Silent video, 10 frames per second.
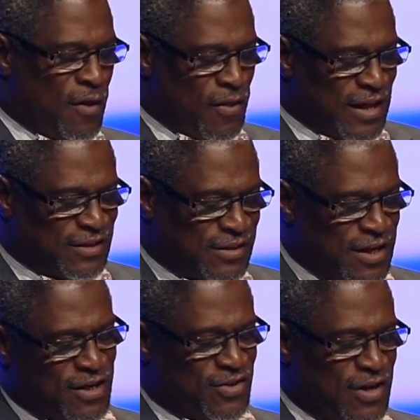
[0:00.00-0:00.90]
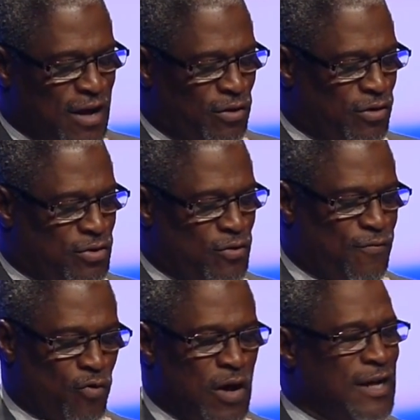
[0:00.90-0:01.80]
that cities now look to
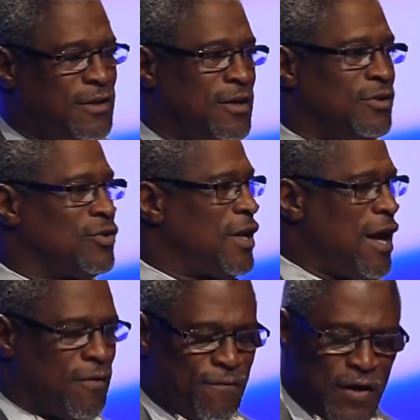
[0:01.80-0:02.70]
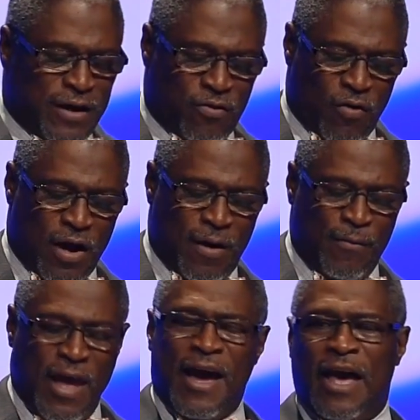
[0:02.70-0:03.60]
for ideas on how to fight crime,
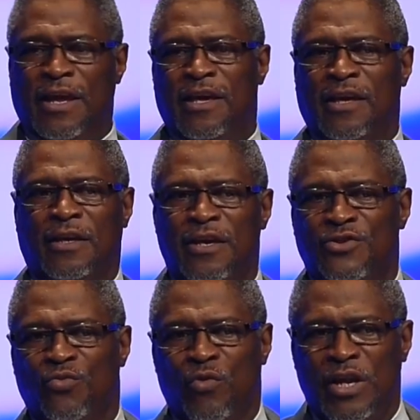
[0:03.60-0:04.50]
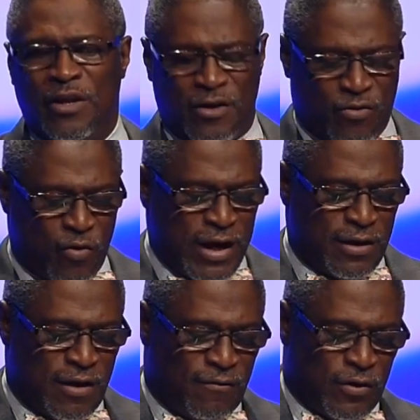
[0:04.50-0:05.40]
how to get kids reading at
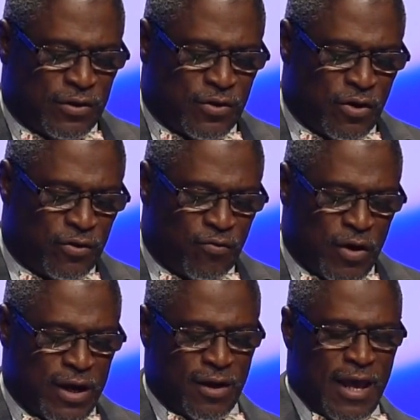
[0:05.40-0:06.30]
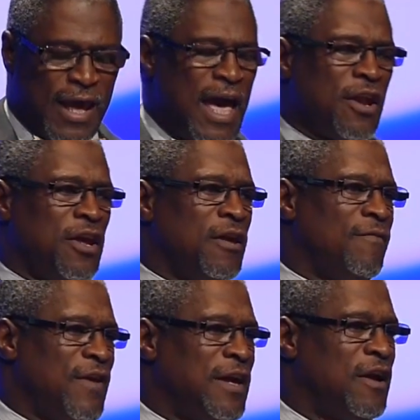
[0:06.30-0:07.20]
grade level at third grade, how to
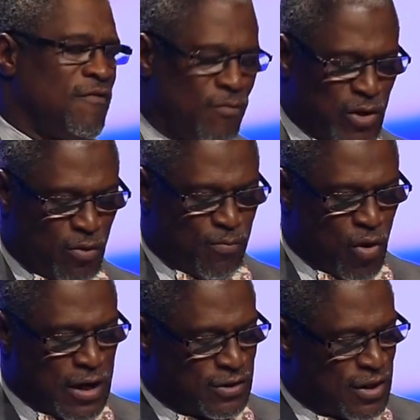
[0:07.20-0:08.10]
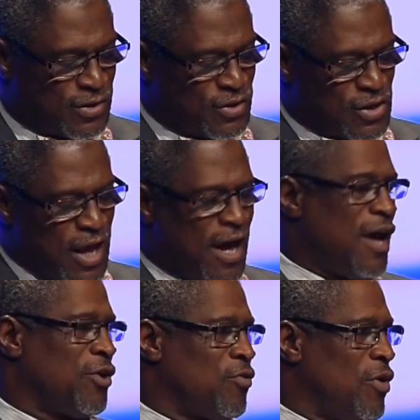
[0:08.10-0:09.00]
innovate governmental processes,
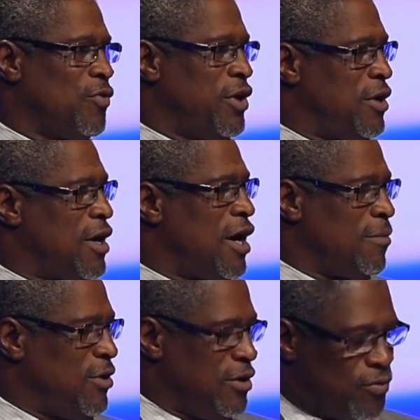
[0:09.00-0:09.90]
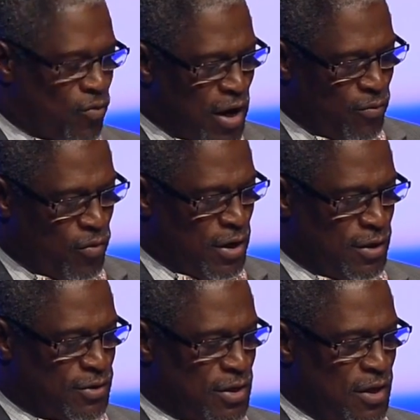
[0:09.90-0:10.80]
how to grow the economy in the right
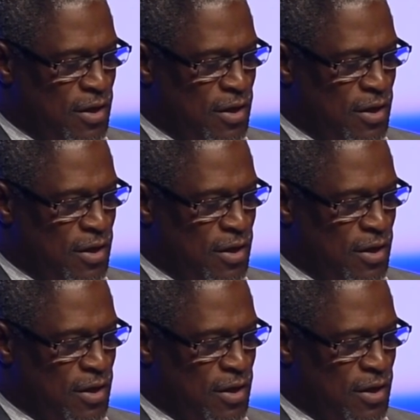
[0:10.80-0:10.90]
ways.